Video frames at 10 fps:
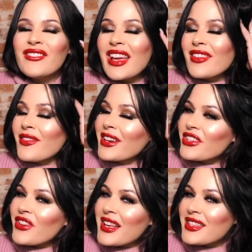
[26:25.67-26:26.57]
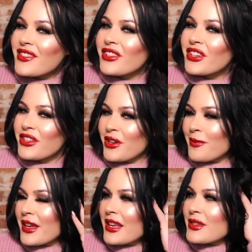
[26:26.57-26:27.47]
Maybe when it dries it'll look good though,
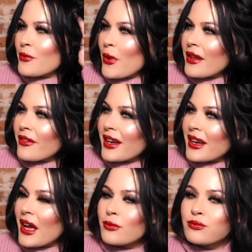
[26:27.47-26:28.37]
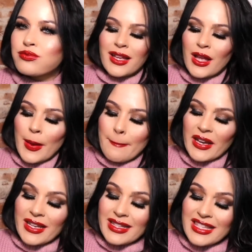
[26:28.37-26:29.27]
but it's wet right now.
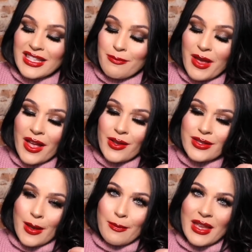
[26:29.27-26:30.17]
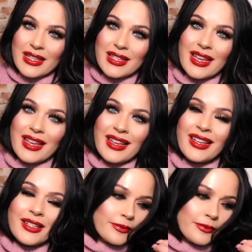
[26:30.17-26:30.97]
But it smells amazing.